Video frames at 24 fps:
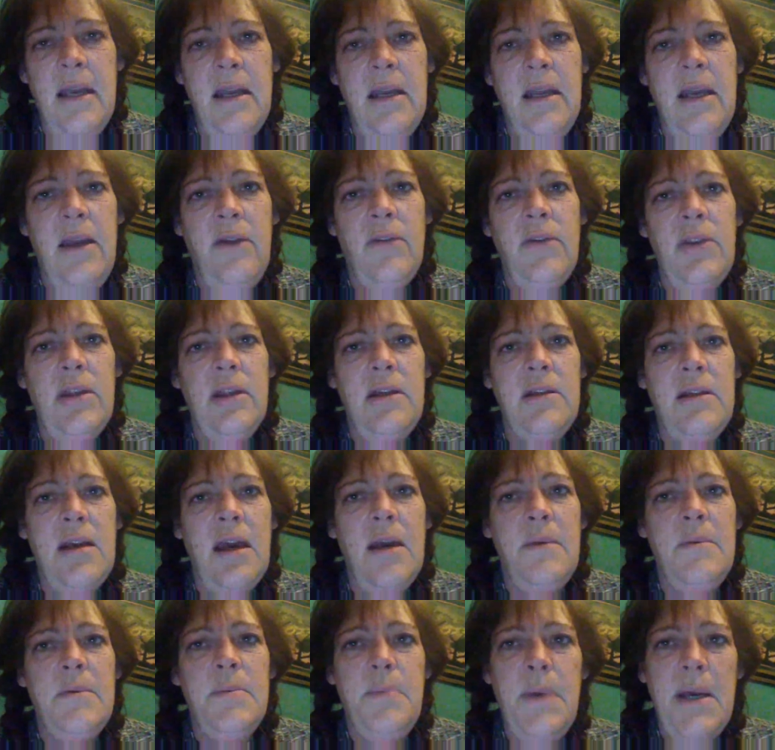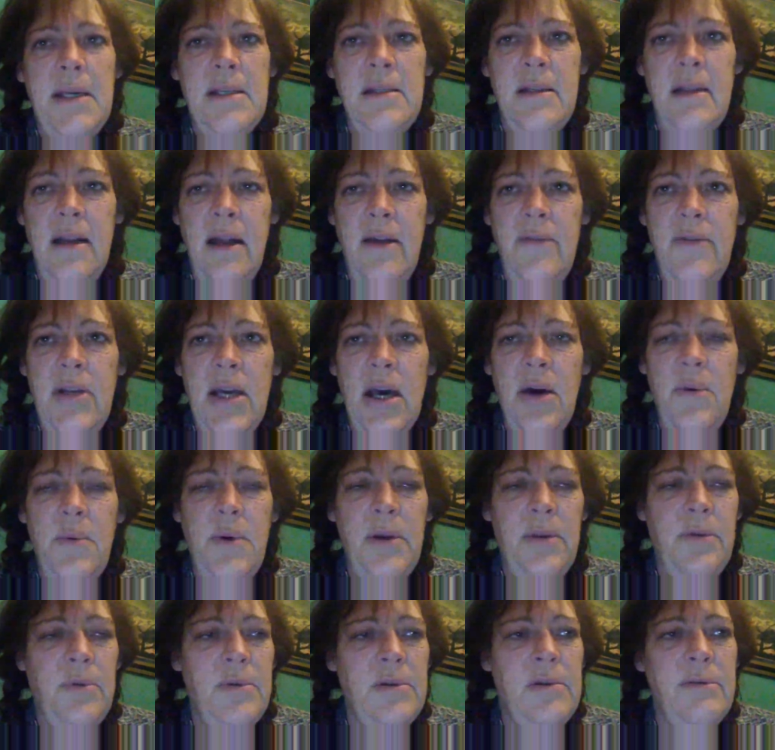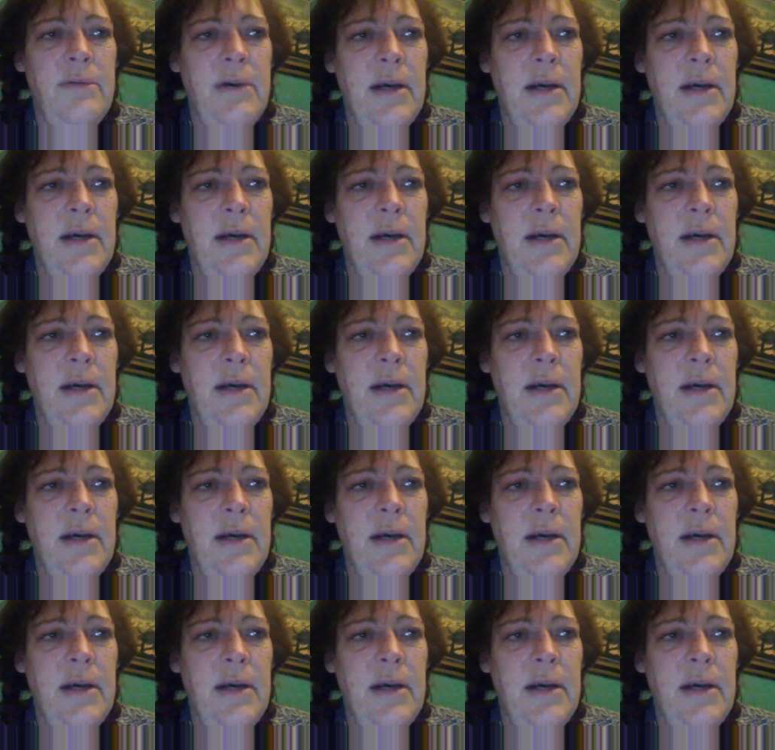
and even the time space that I've dealt with was